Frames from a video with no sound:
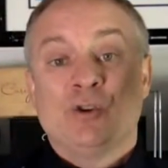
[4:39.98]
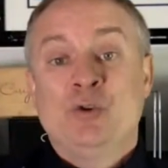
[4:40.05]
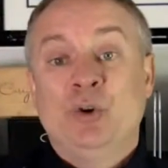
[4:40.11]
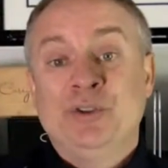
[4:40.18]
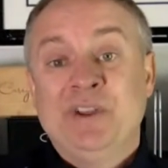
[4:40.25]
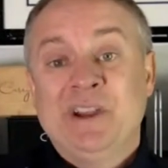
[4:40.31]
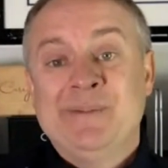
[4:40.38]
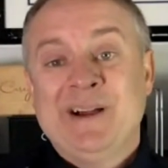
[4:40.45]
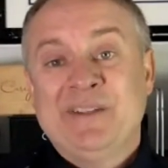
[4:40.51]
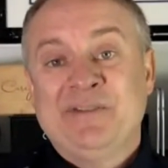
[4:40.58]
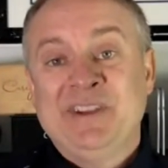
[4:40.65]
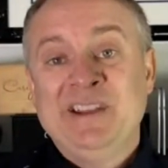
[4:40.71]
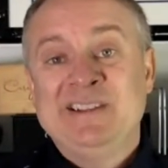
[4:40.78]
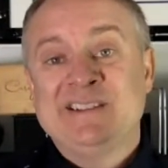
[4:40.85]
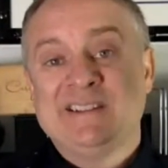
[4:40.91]
Cool thing about
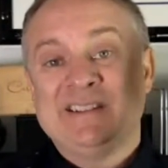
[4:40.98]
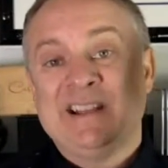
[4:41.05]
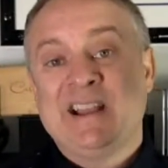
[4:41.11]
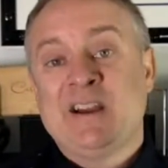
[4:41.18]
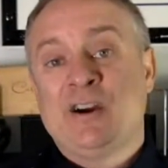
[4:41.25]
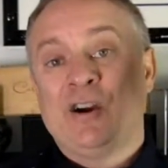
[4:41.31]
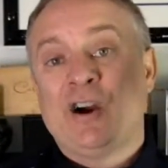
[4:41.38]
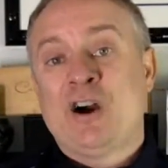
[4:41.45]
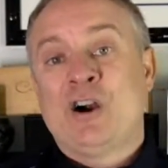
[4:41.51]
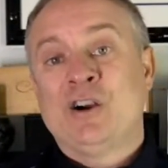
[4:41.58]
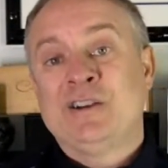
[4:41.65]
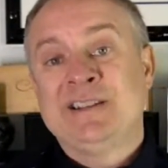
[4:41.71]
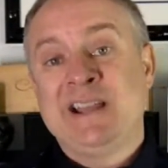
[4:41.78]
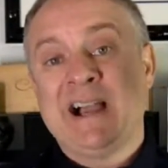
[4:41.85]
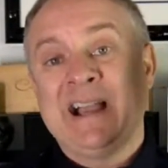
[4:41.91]
these is they are
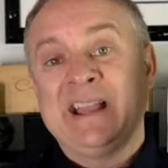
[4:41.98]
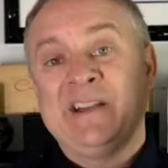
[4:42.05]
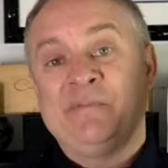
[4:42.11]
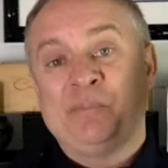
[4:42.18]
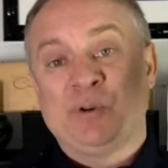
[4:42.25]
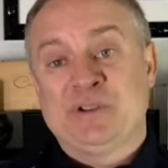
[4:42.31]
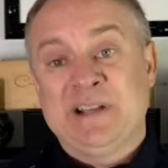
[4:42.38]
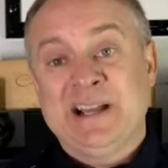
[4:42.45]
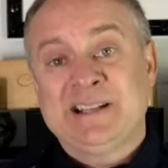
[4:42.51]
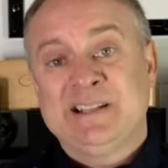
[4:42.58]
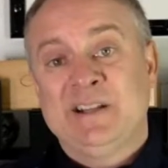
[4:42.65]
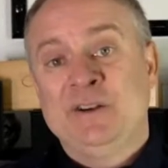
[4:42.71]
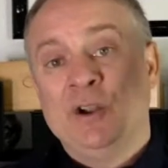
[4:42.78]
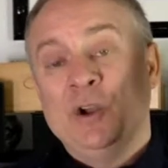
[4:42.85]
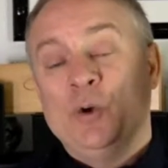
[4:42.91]
RDIF
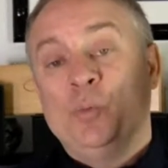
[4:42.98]
protected,